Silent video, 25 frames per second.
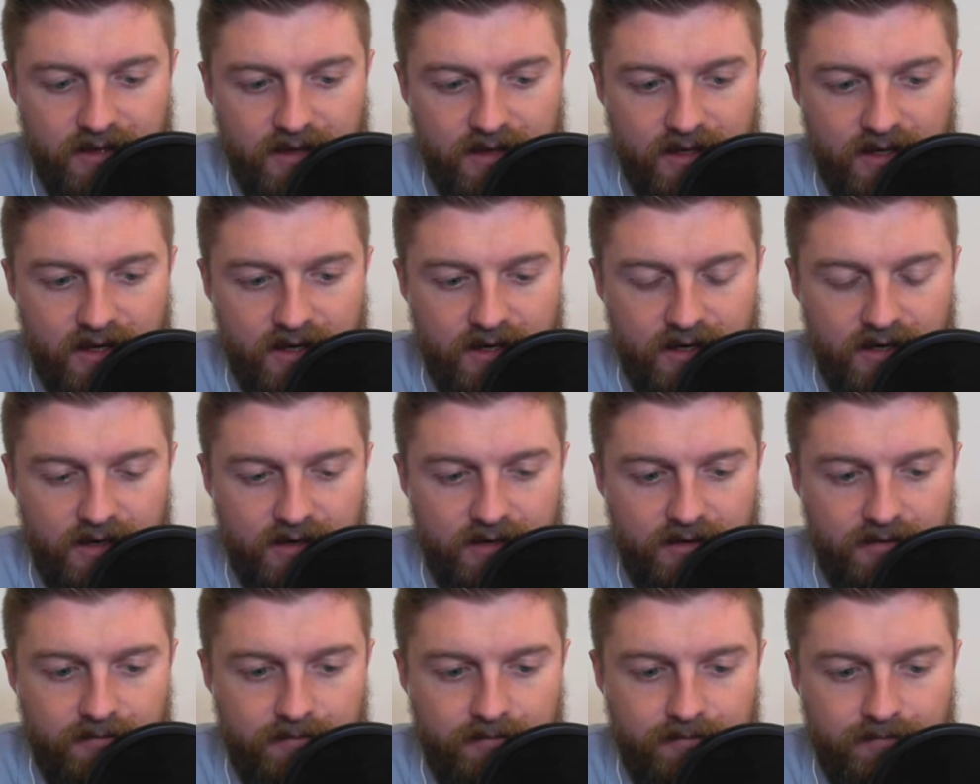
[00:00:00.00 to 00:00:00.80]

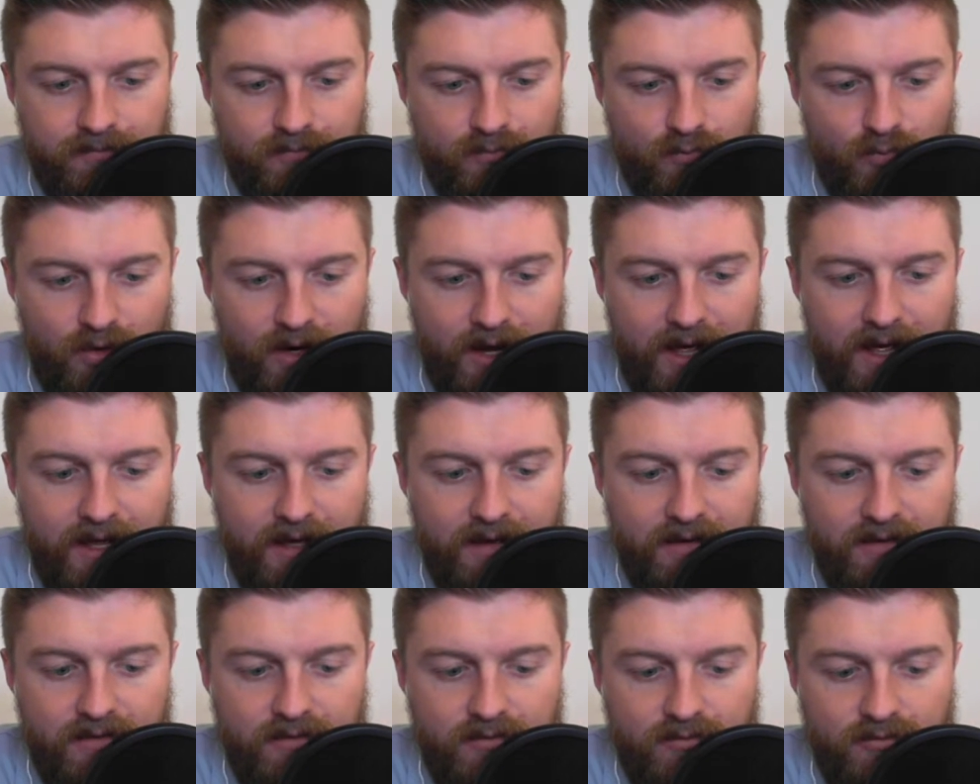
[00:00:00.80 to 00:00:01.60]

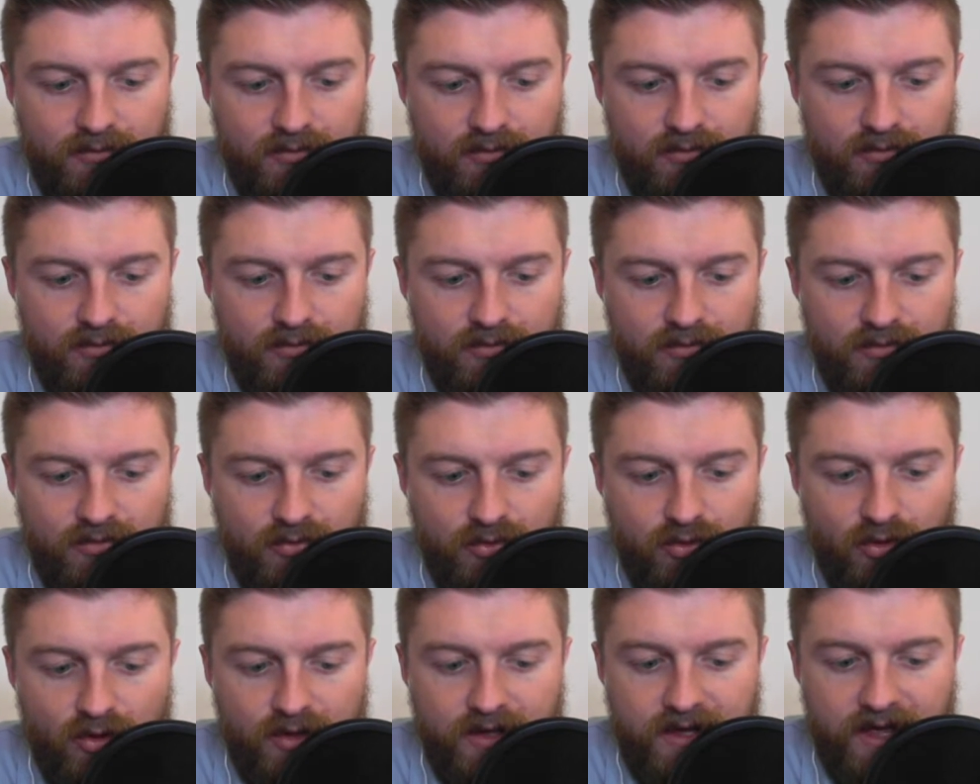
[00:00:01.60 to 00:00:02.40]
I
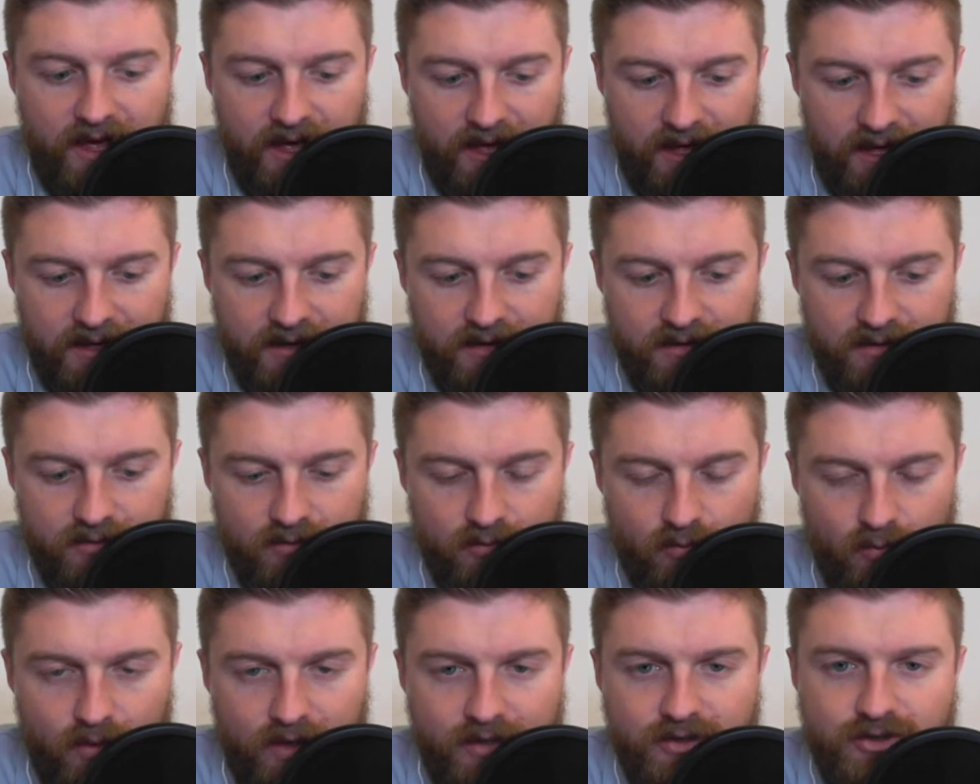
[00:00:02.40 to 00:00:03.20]
look at
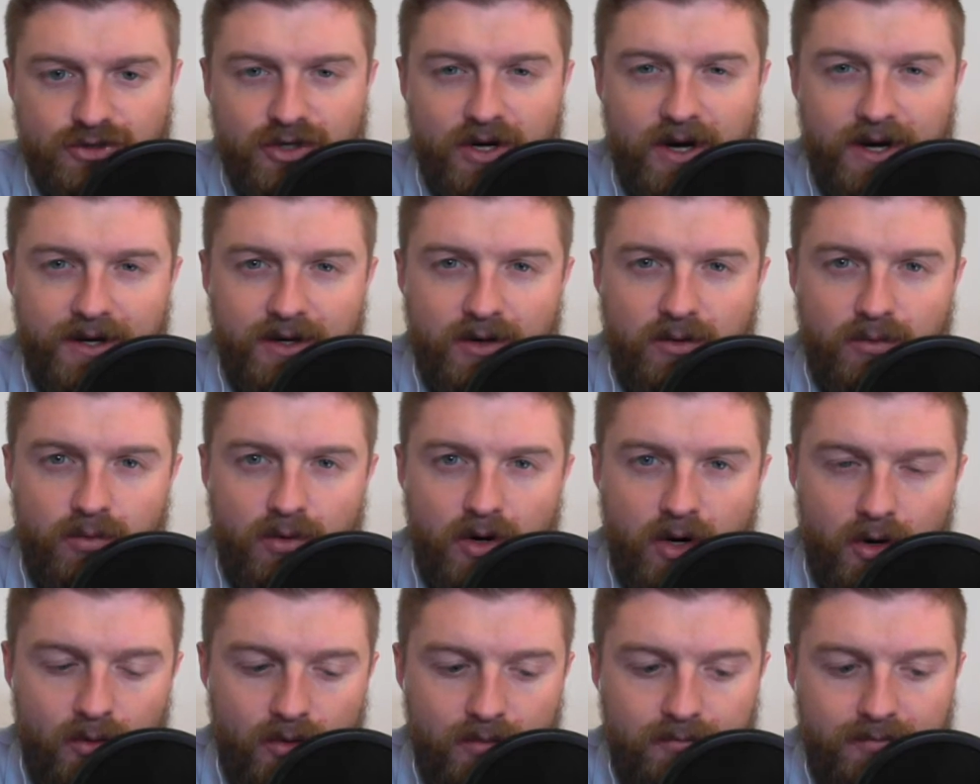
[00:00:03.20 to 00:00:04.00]
when trying to
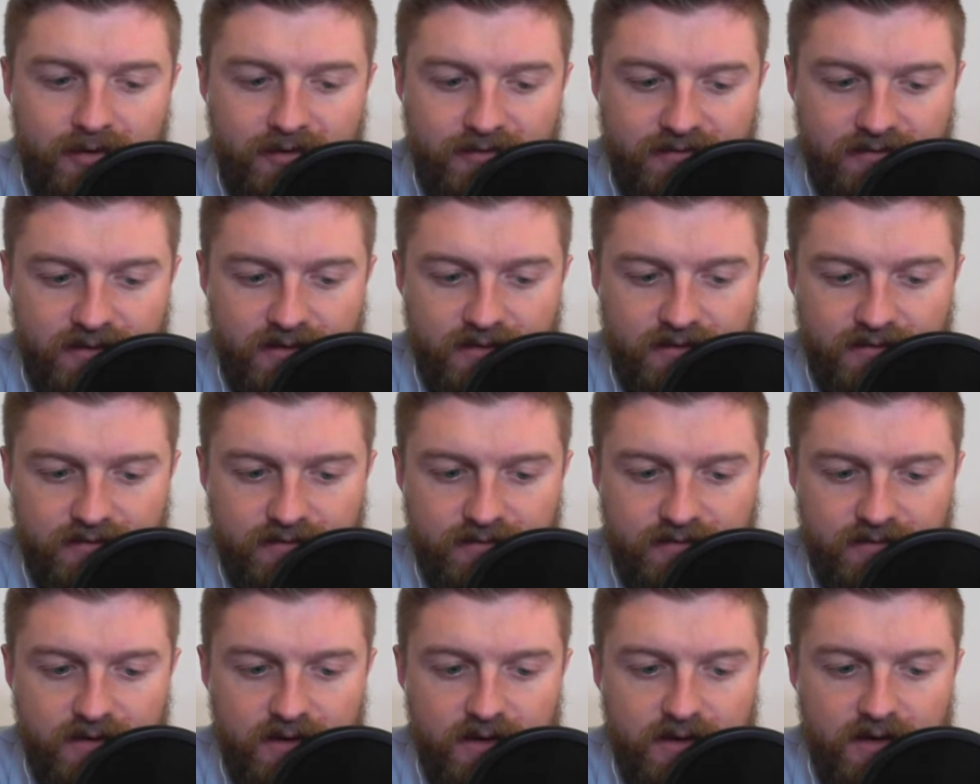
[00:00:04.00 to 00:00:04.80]
grow a
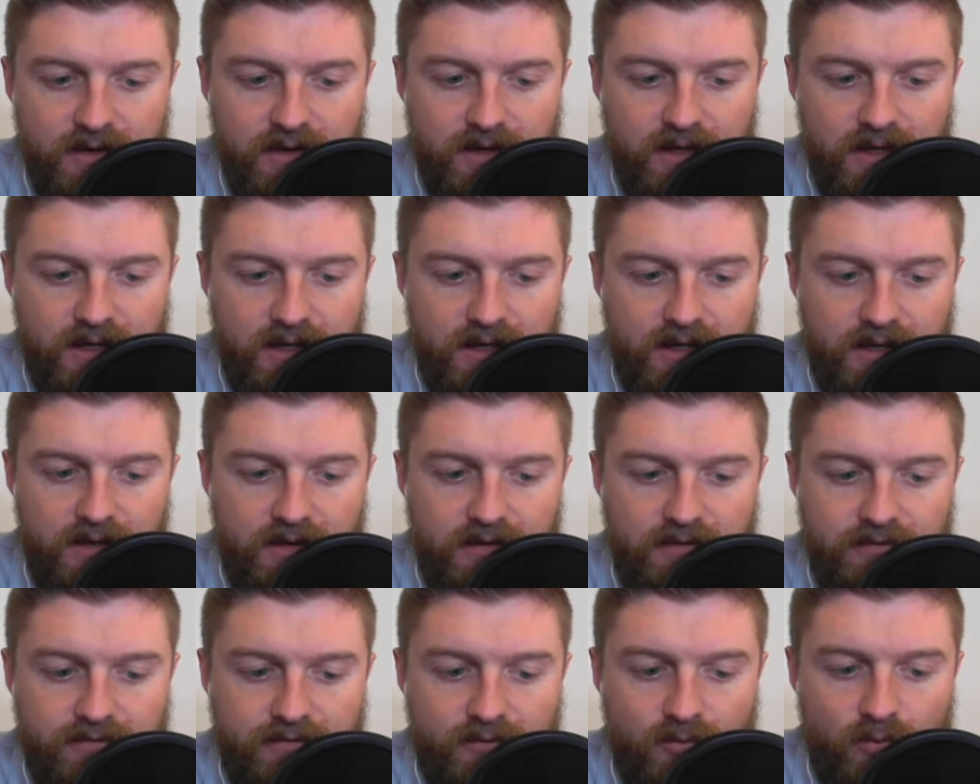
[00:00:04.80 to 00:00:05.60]
business
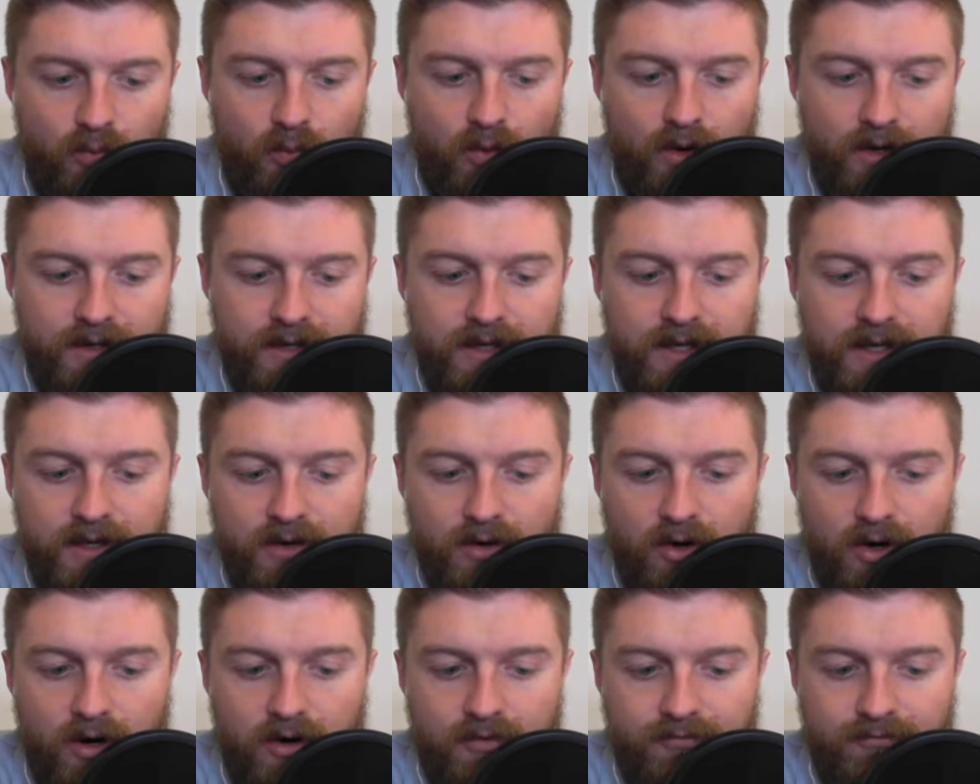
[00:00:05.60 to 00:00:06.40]
is what can
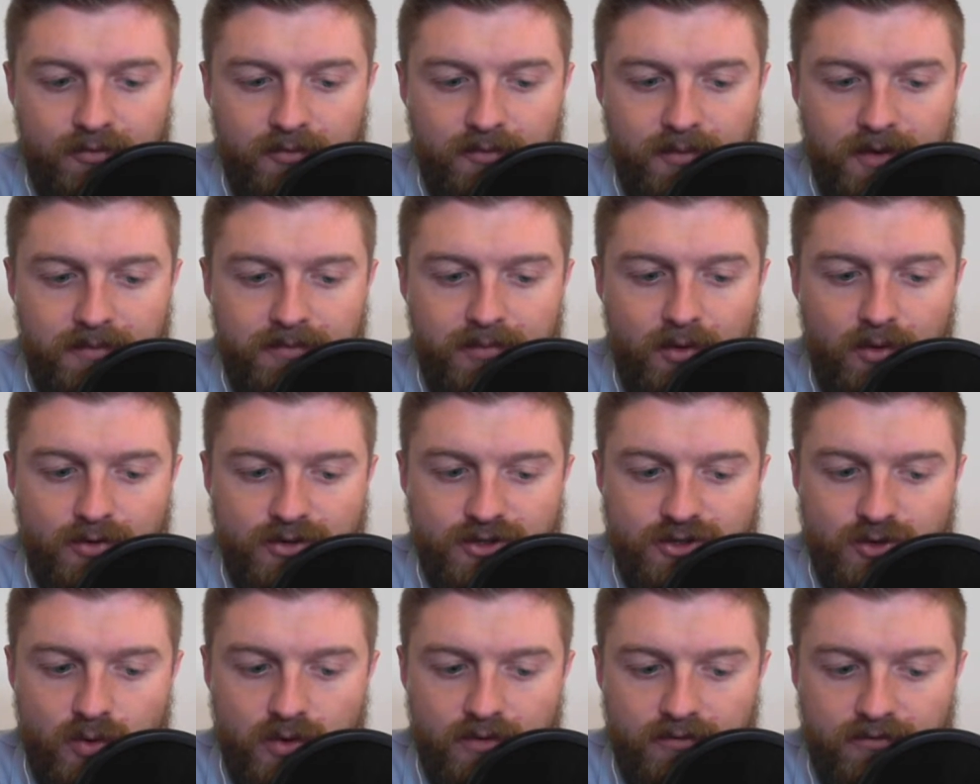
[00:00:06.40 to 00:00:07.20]
offer me both
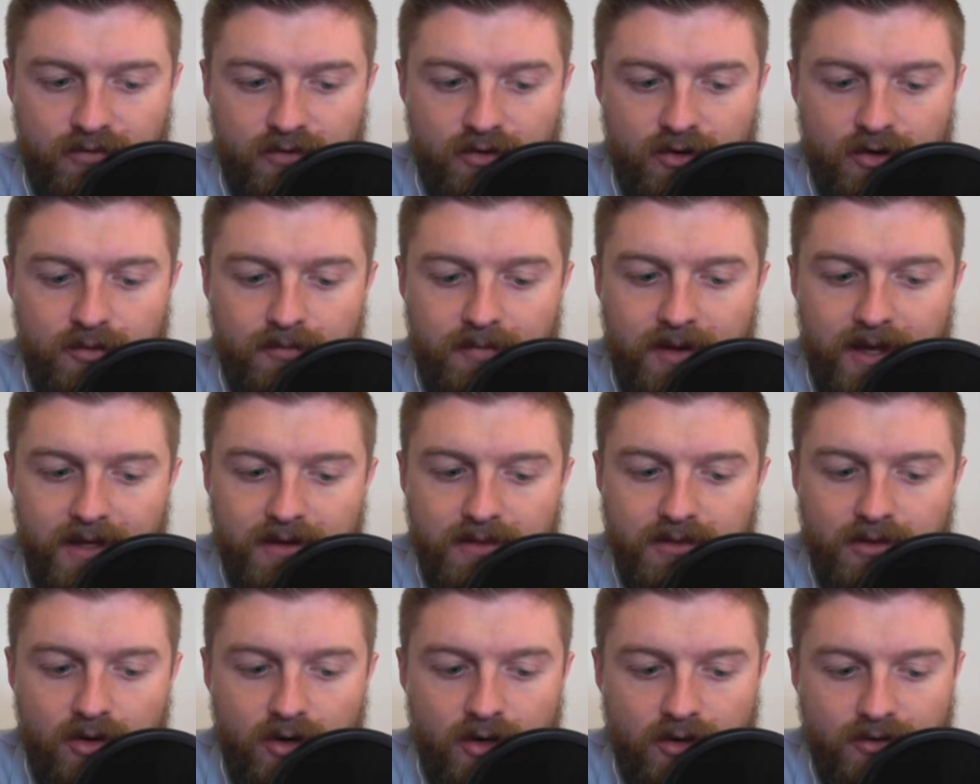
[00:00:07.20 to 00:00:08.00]
short-term
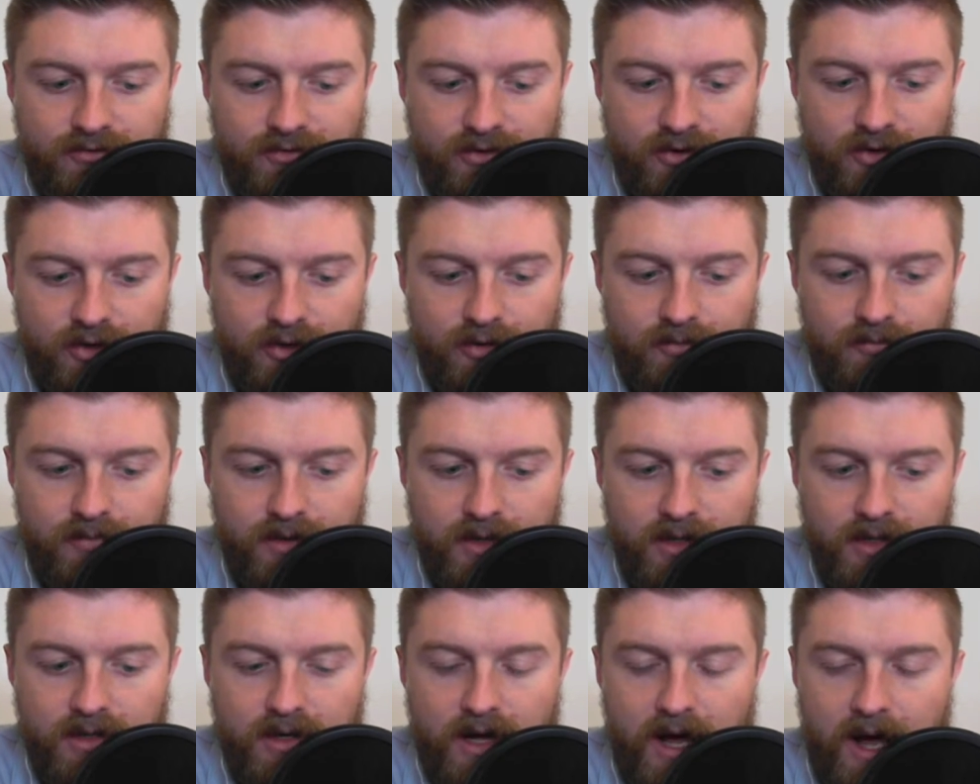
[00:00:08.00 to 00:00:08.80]
and long-term
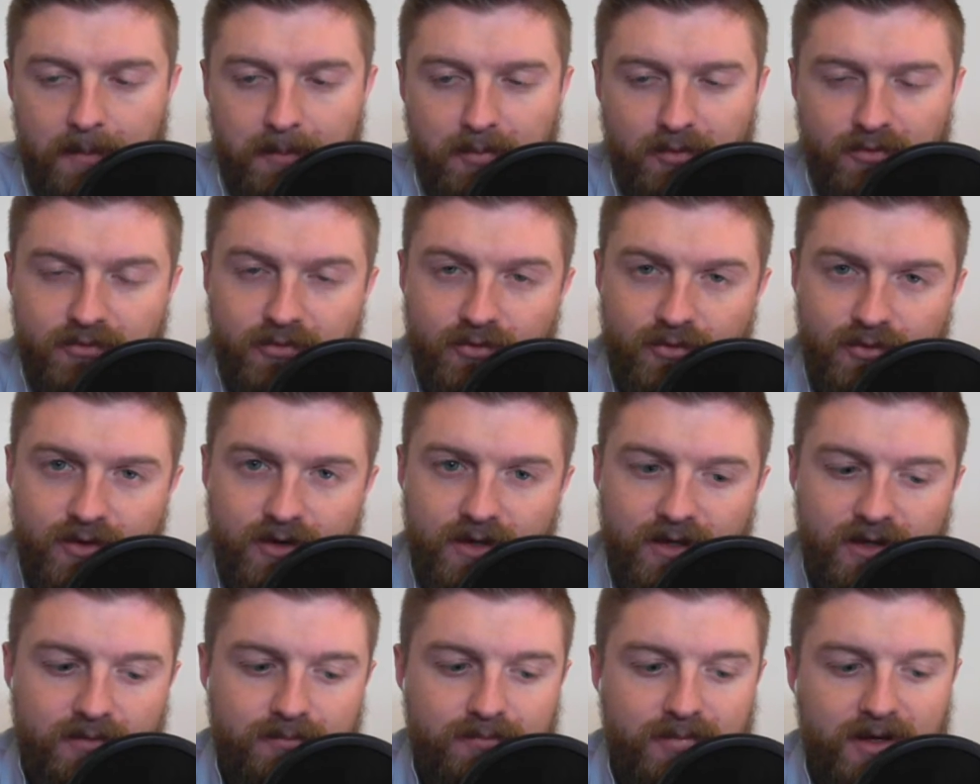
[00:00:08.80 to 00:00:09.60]

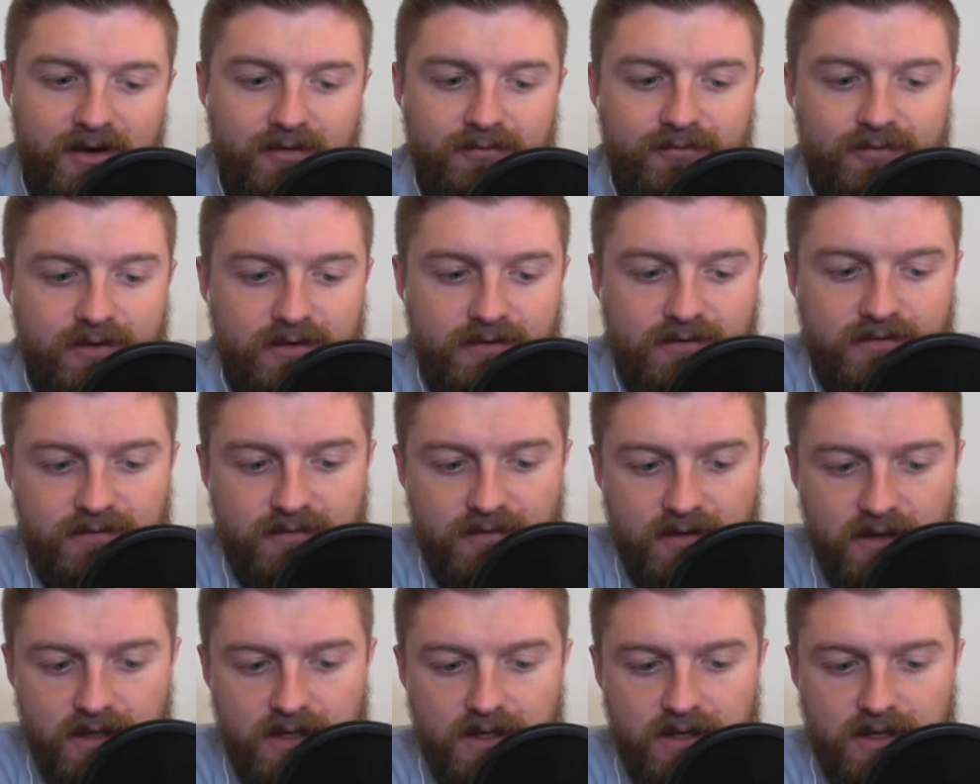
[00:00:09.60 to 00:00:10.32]
opportunity and benefits.